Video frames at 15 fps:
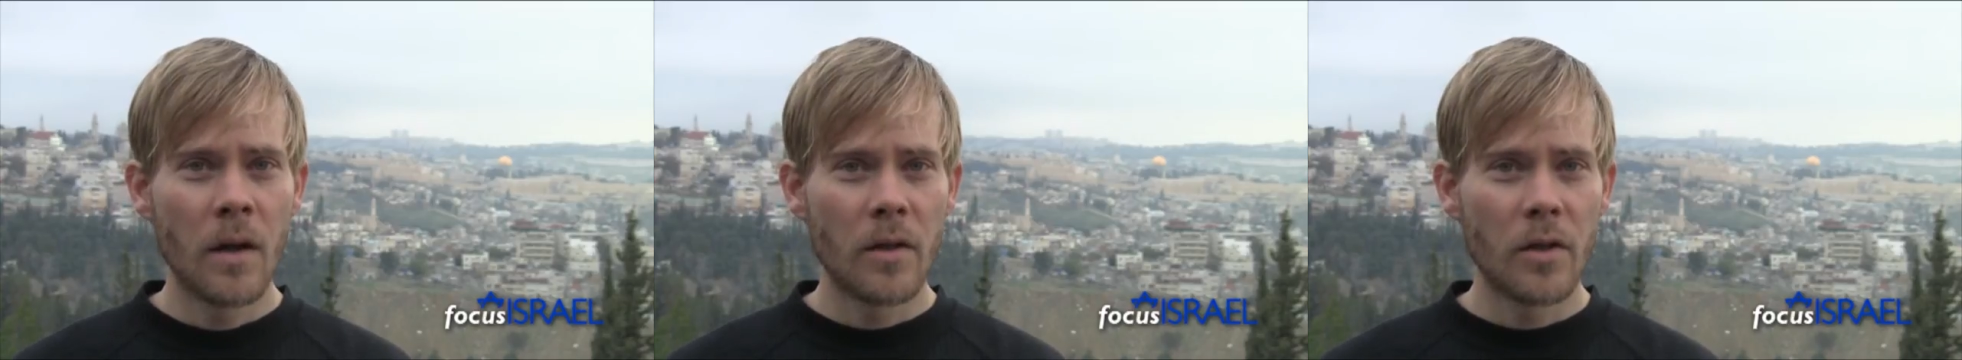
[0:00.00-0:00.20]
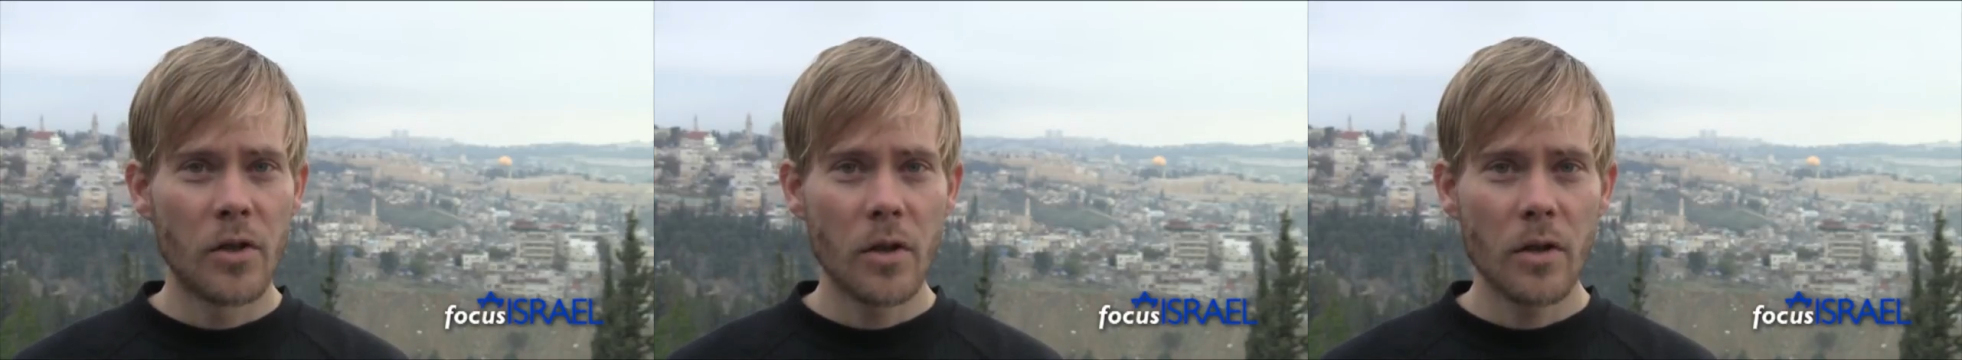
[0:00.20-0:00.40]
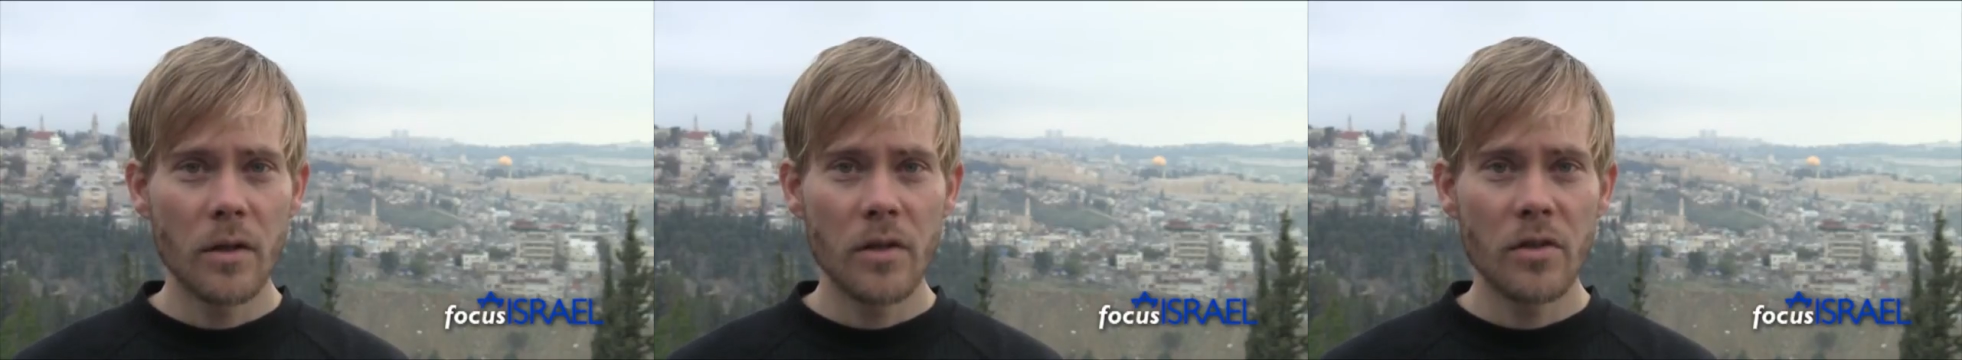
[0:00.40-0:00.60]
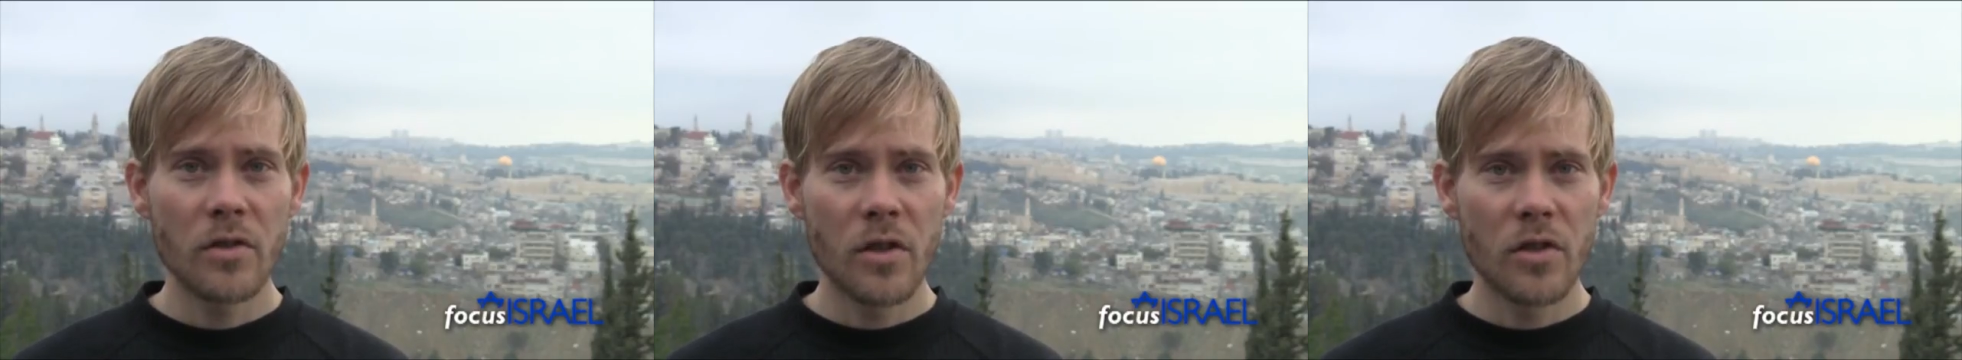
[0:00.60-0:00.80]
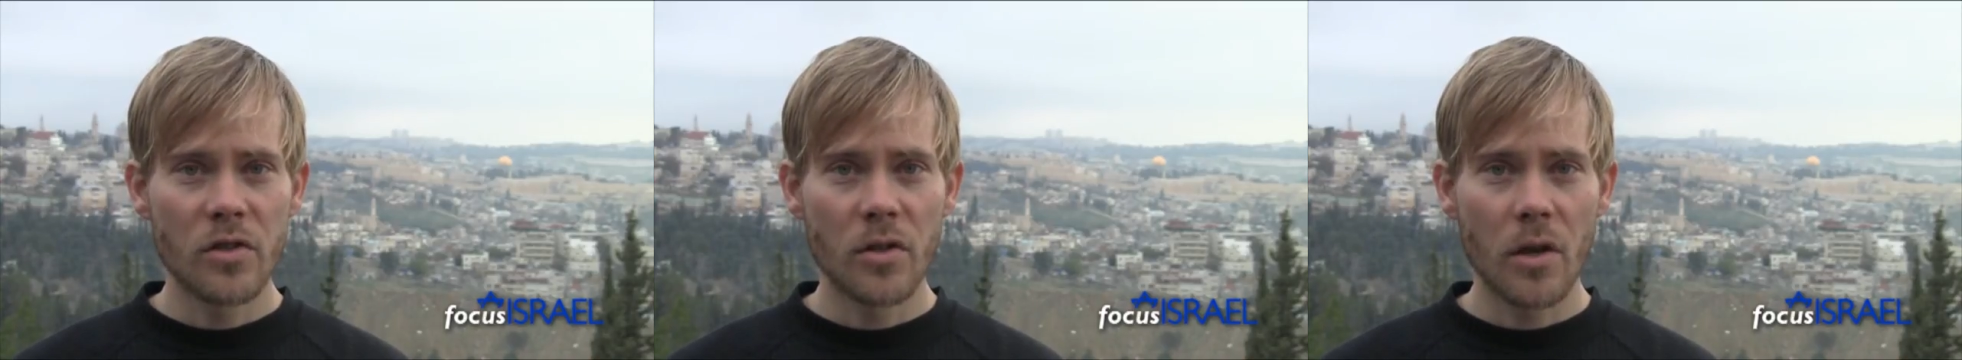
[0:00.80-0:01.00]
The
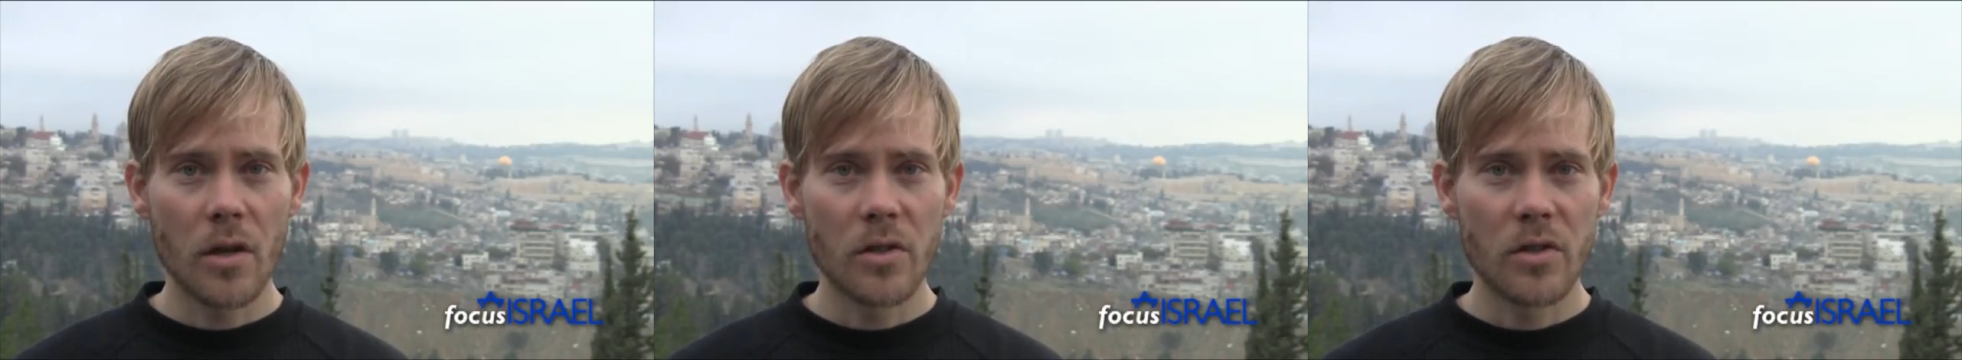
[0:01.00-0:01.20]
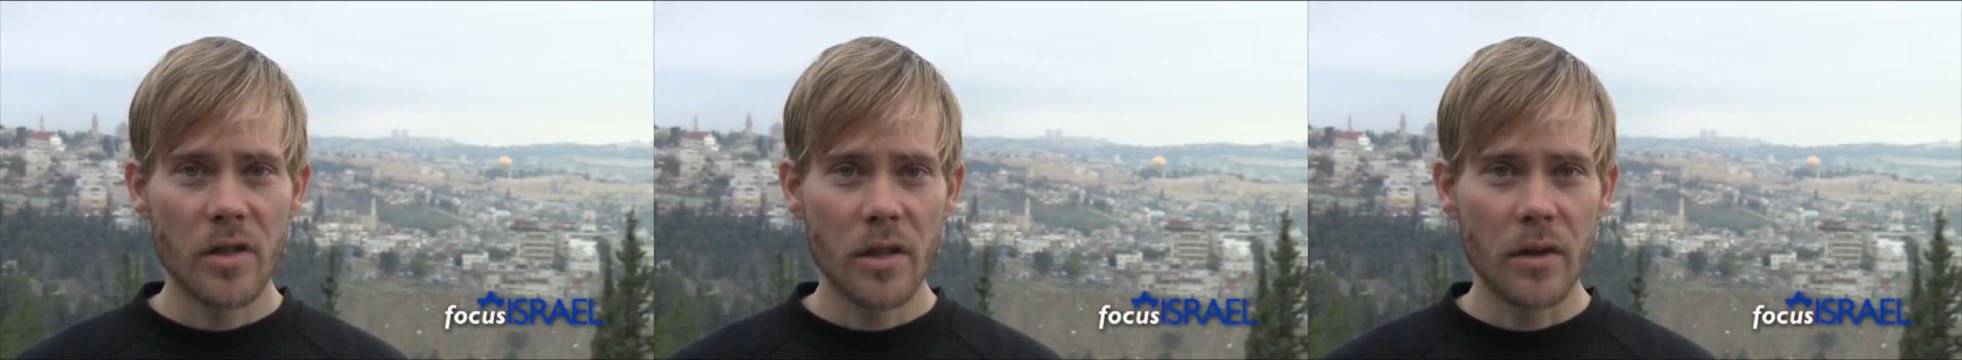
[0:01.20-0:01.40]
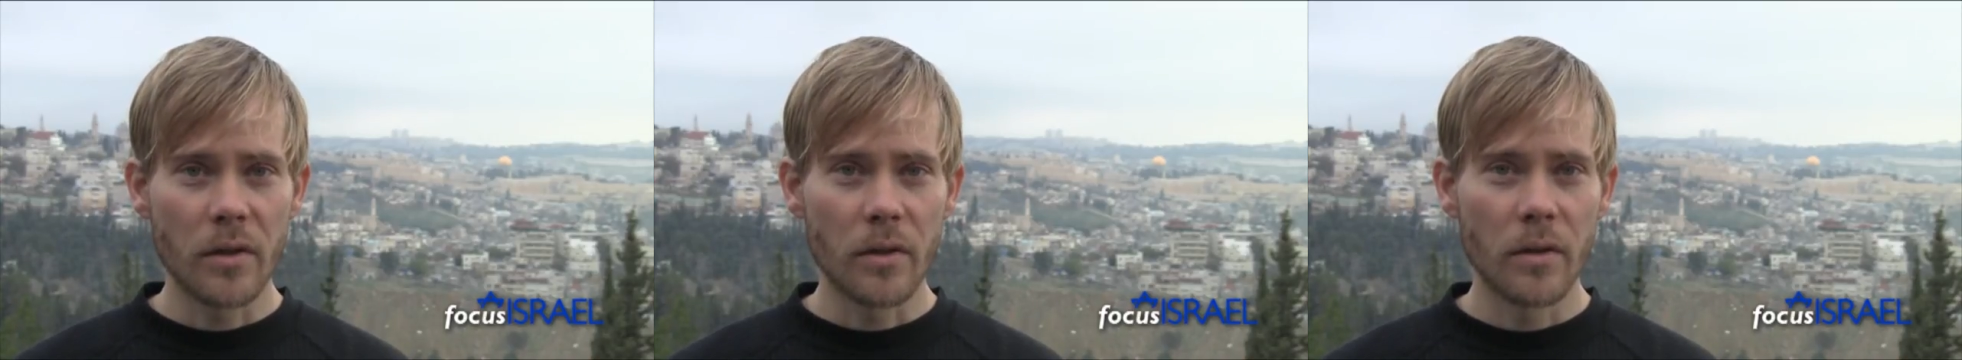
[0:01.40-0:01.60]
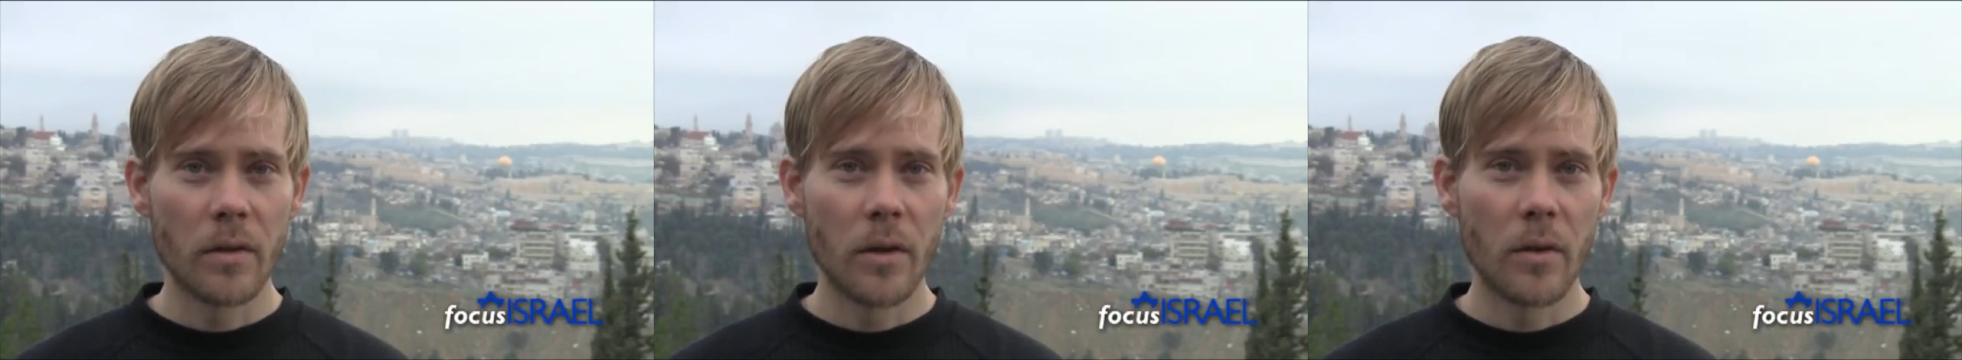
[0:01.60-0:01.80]
journalist Saul Singer